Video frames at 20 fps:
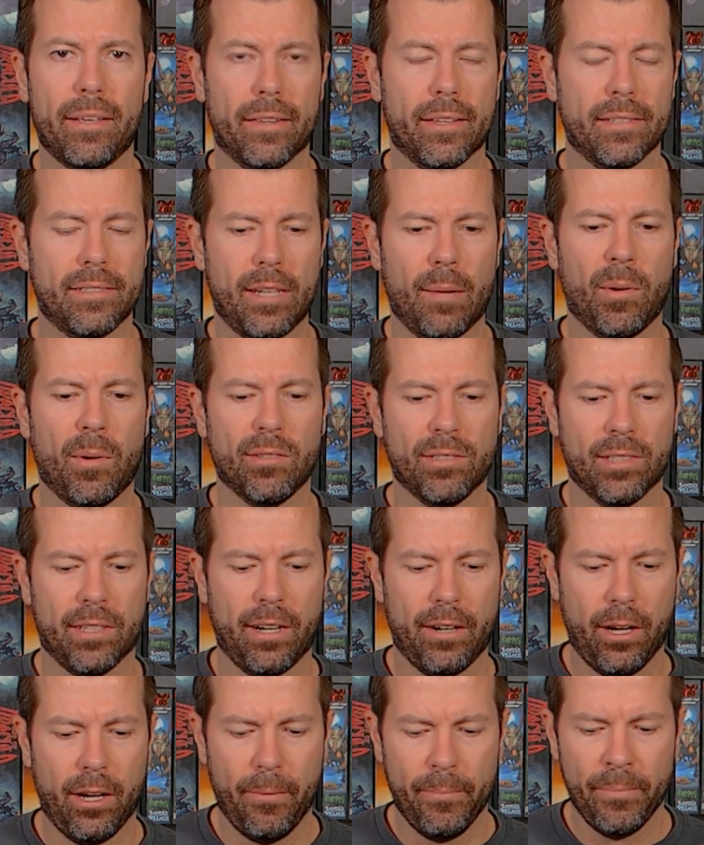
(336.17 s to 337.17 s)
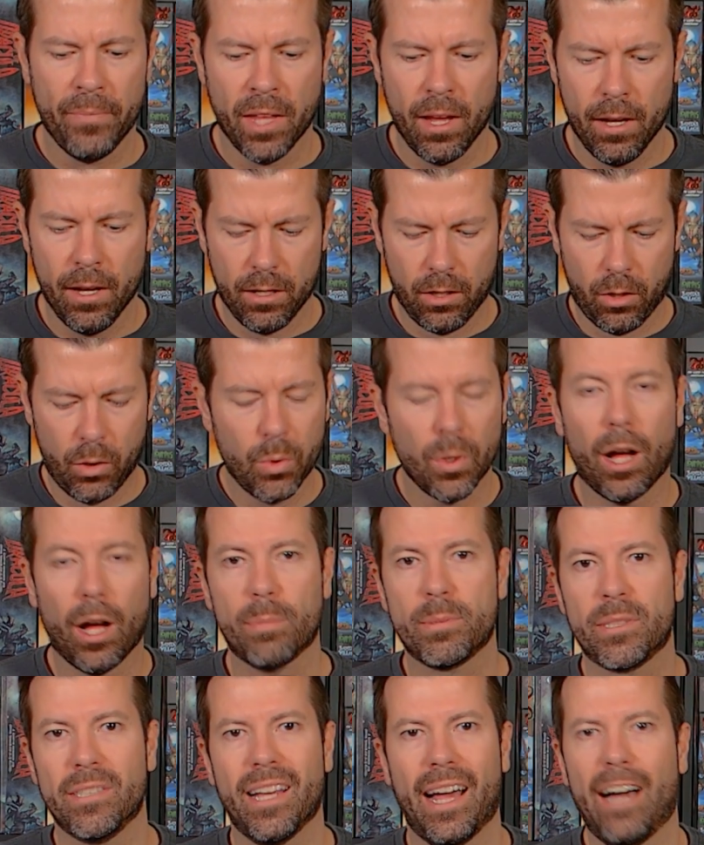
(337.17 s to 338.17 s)
this demo scenario. Cool
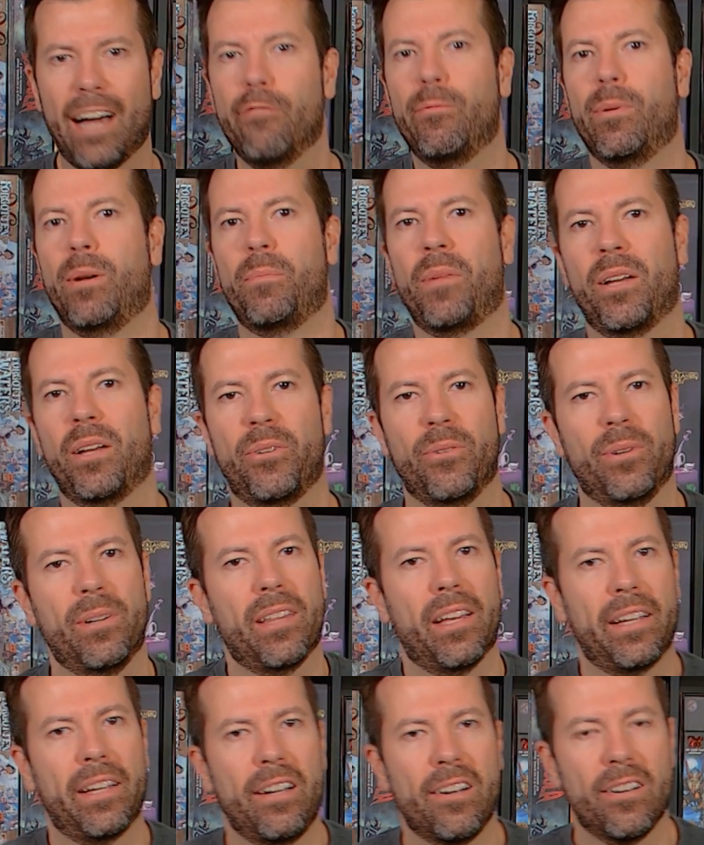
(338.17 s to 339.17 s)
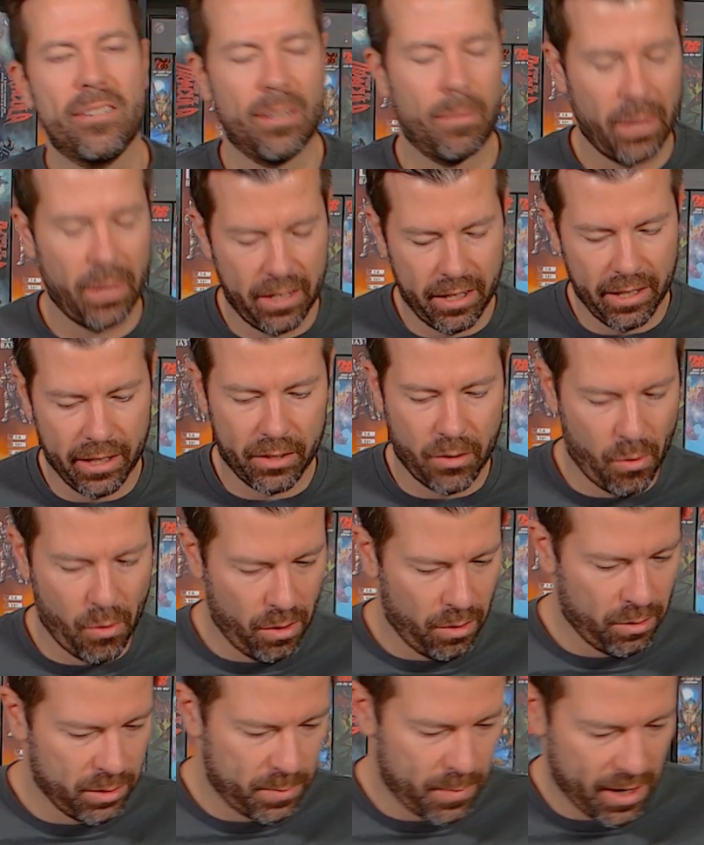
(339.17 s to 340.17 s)
option to have, but I'm not doing that here, so I'm going to ignore
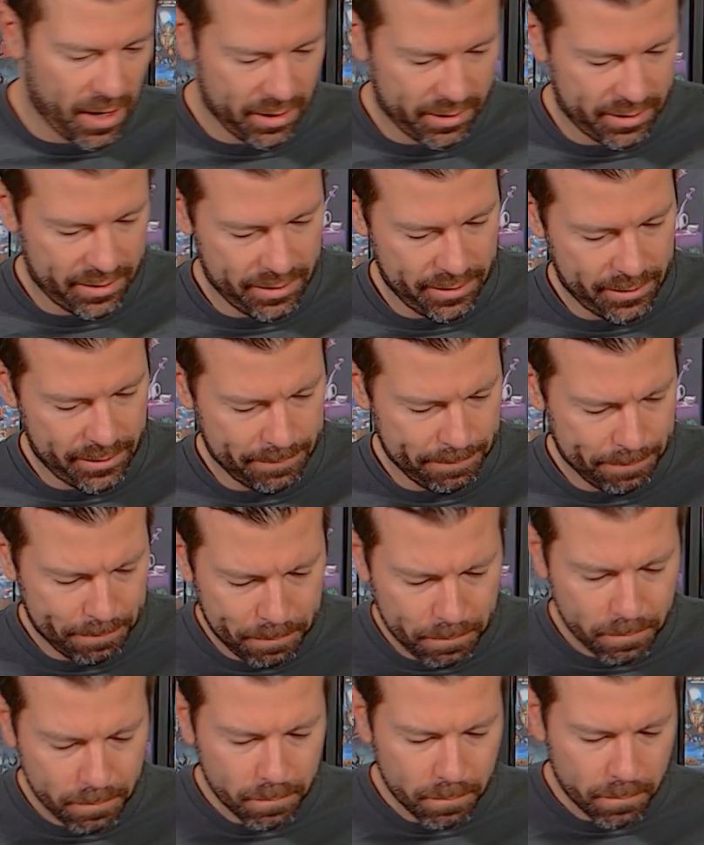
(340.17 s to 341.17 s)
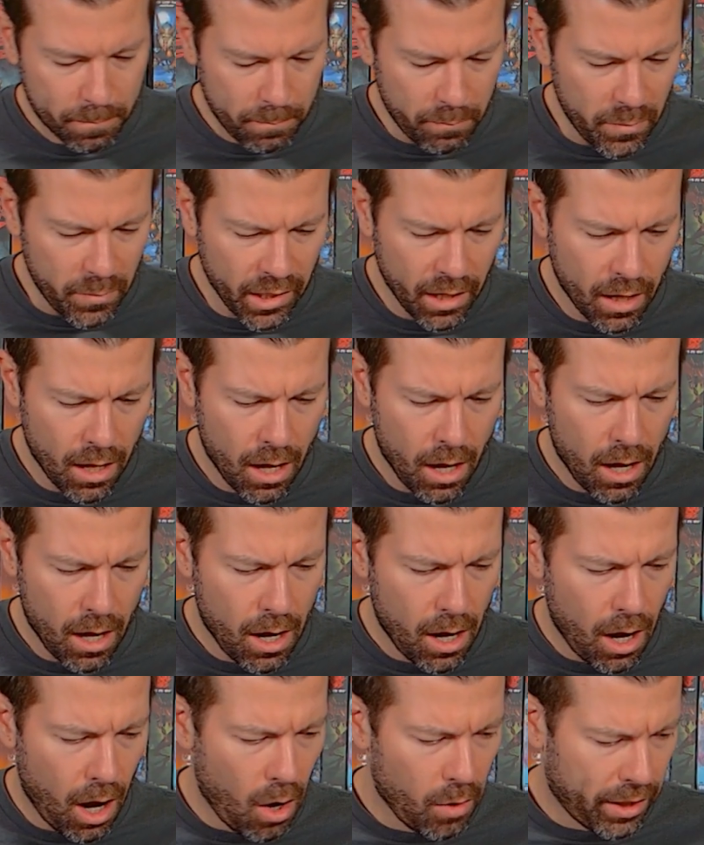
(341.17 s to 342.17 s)
those boxes.
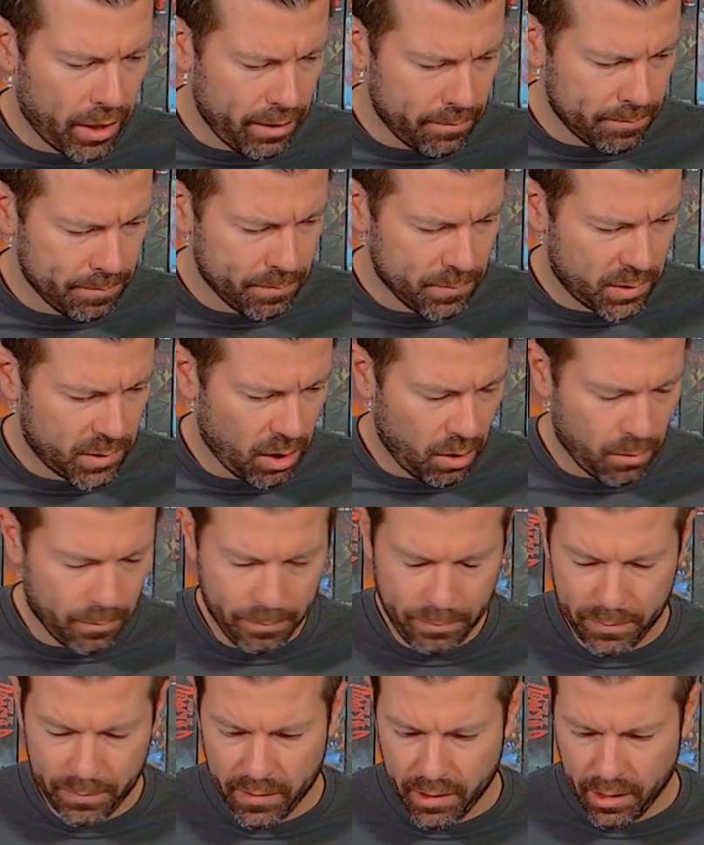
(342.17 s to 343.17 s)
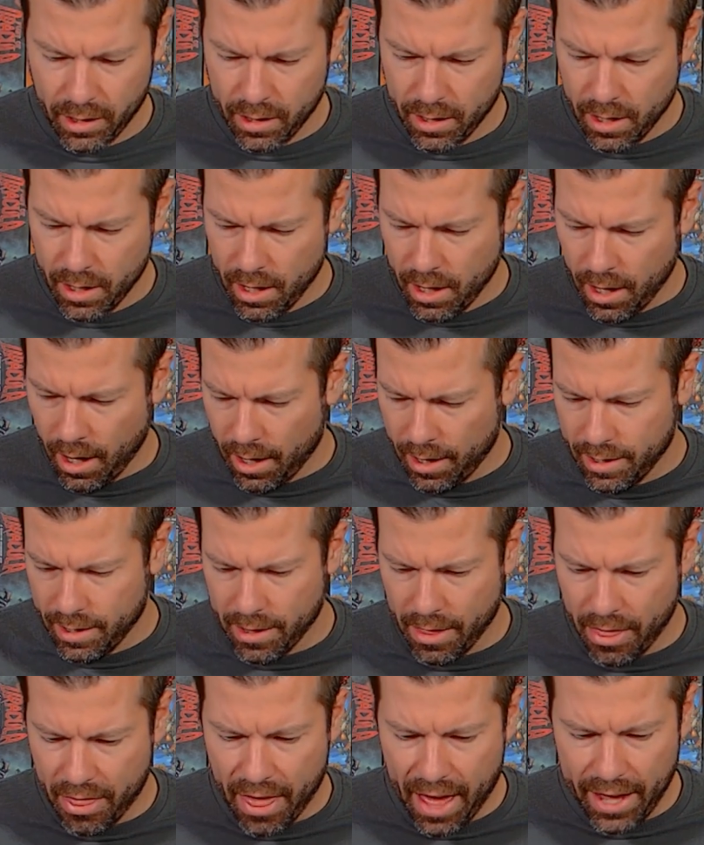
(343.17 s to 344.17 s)
Okay, so
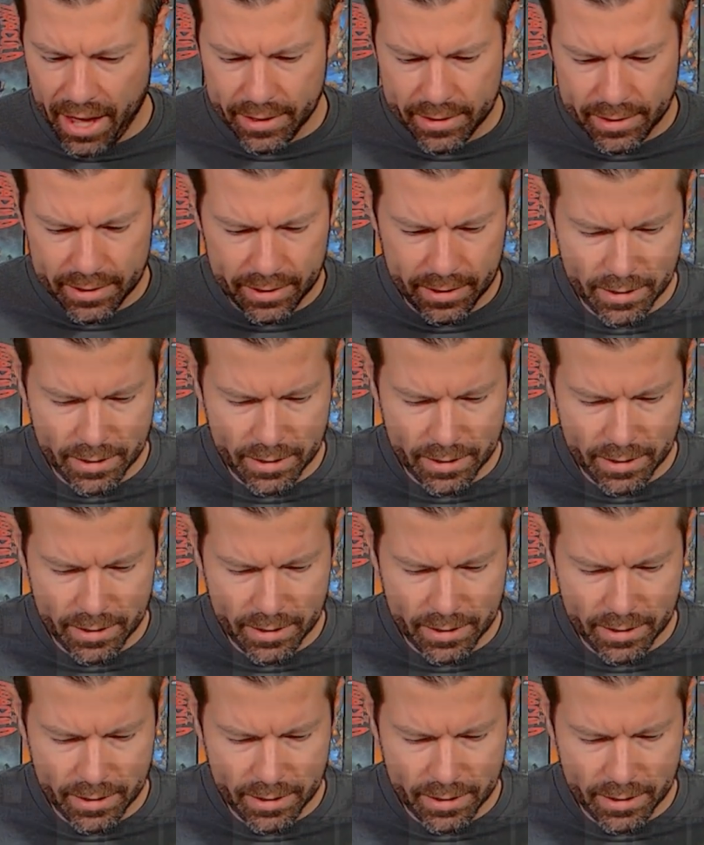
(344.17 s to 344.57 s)
that